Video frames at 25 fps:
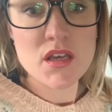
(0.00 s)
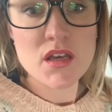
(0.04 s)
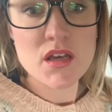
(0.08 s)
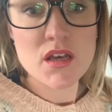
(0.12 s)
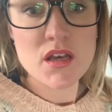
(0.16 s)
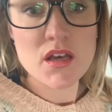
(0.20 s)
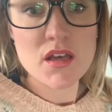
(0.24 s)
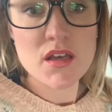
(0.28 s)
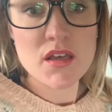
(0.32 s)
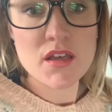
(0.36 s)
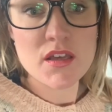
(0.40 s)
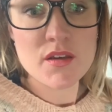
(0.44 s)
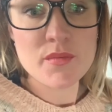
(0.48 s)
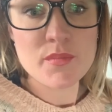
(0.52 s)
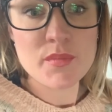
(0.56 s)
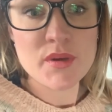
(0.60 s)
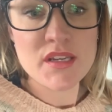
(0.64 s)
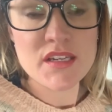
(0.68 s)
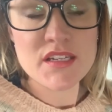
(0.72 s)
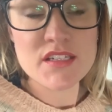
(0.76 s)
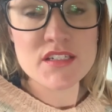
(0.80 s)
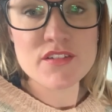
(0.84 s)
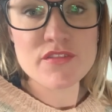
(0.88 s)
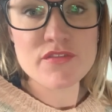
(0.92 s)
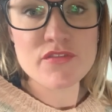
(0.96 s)
I
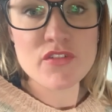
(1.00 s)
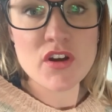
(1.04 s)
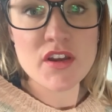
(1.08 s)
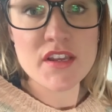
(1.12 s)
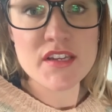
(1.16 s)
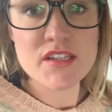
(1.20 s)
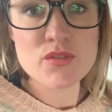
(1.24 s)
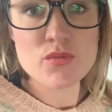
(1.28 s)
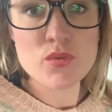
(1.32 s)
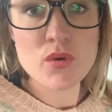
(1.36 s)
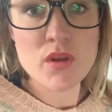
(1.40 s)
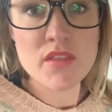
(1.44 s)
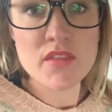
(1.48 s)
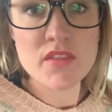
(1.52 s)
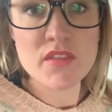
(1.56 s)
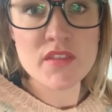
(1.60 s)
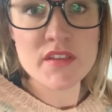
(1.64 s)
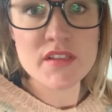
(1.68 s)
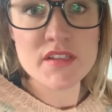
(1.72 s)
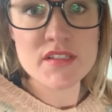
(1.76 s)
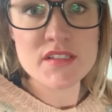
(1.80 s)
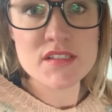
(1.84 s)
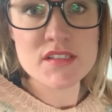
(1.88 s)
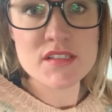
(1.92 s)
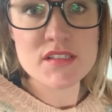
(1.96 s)
need to find one
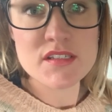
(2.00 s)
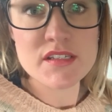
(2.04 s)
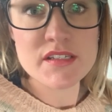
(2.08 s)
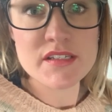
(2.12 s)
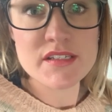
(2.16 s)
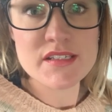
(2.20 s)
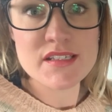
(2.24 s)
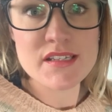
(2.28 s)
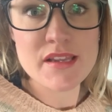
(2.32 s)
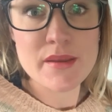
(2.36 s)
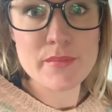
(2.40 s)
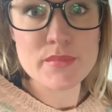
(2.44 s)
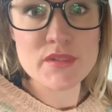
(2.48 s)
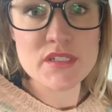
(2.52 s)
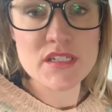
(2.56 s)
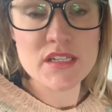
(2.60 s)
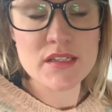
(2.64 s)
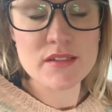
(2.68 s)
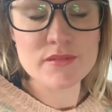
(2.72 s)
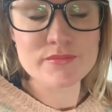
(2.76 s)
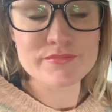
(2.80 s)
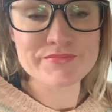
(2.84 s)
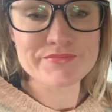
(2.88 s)
that's accepting.